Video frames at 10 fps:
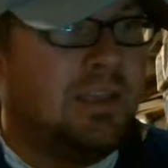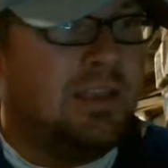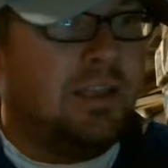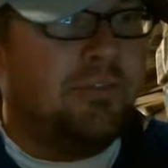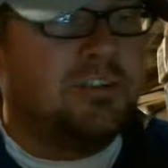
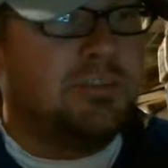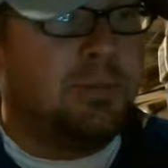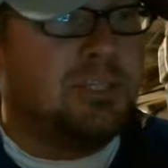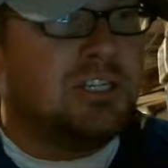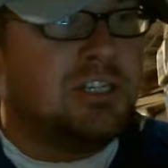If it's a
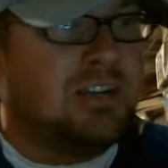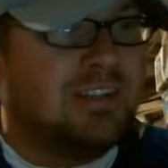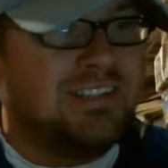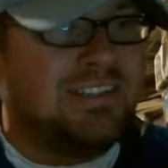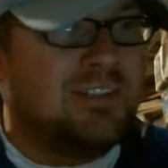bunch of Doug
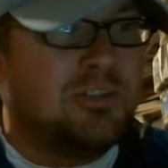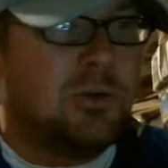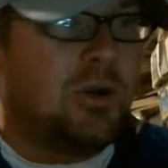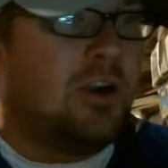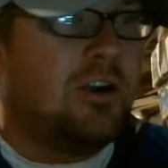
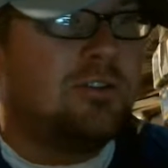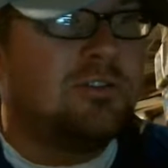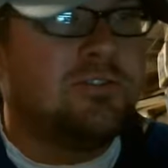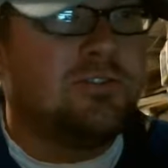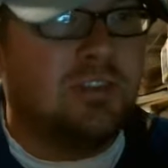DeCenzo
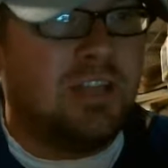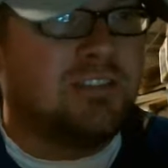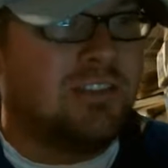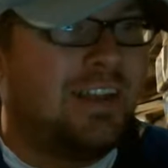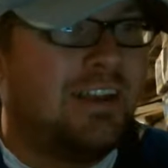cards,
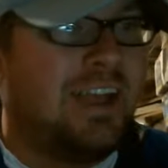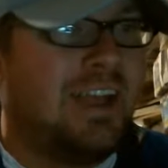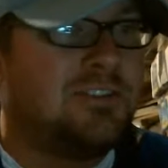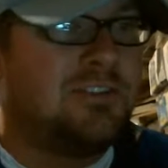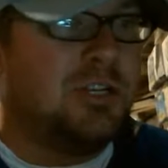Les
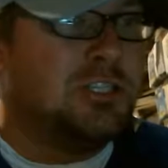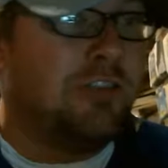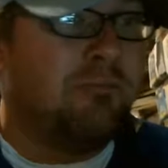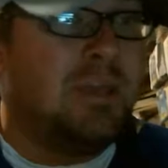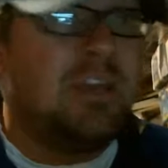Lancaster and
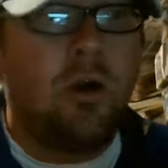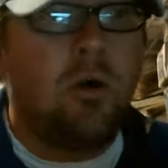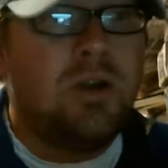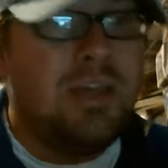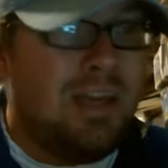Jeff
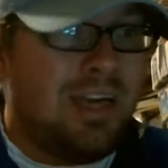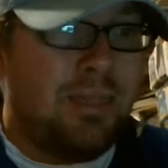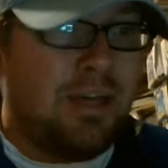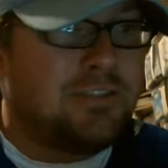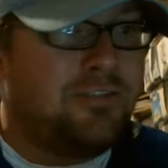Pico,
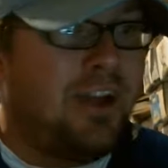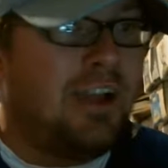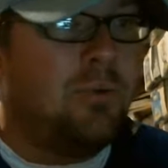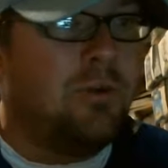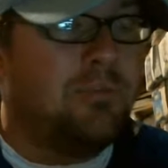that's
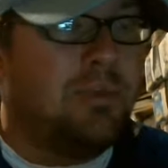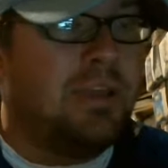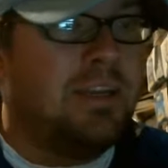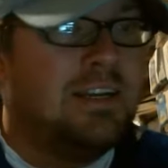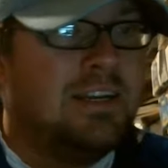fine with
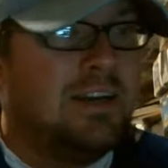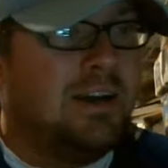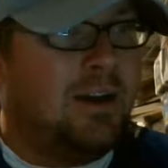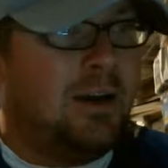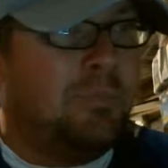me.
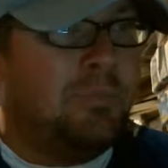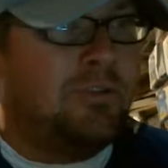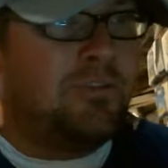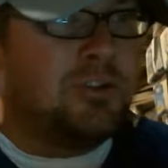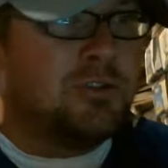
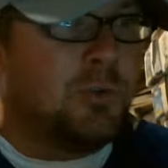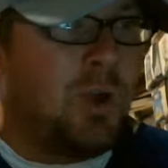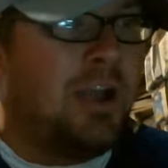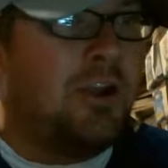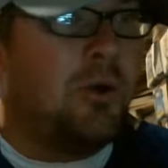If there's
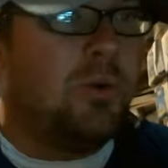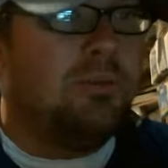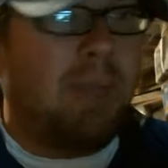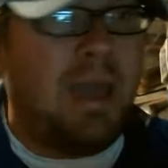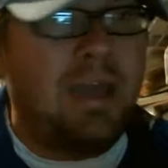Rhino
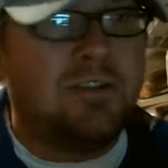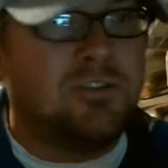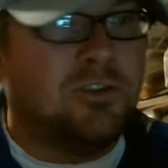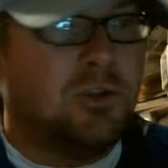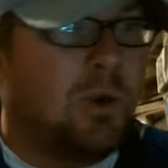and
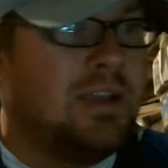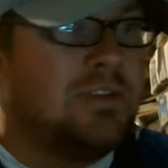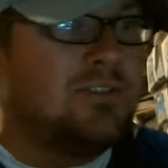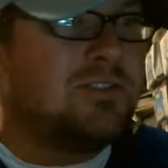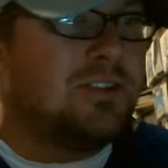Maddux and
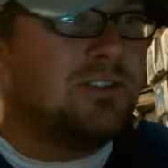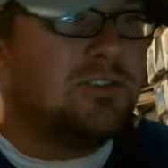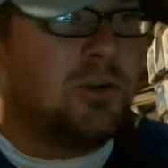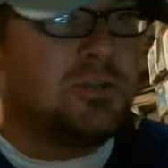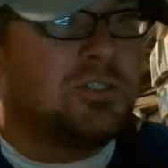Grace and
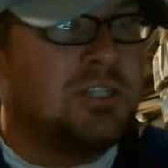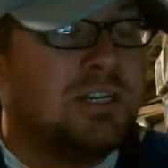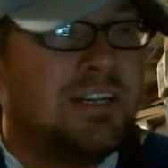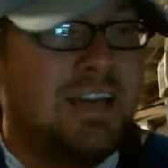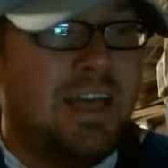
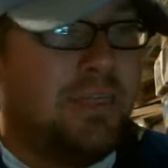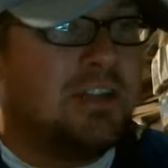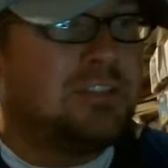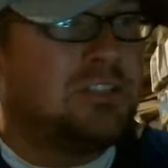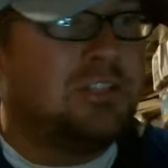Sosa,
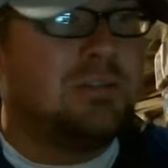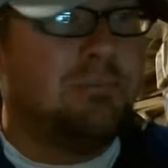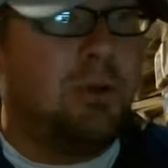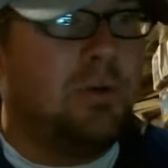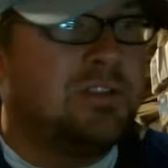that's just a
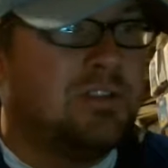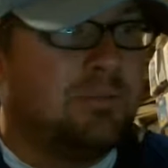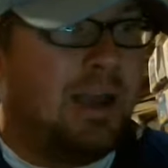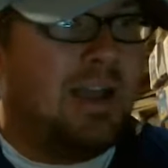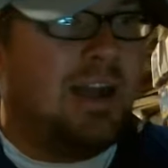bonus in
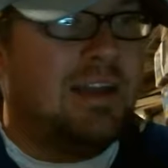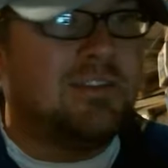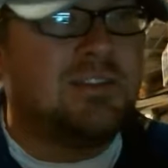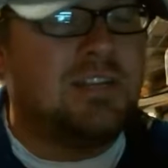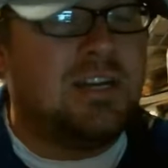my eyes.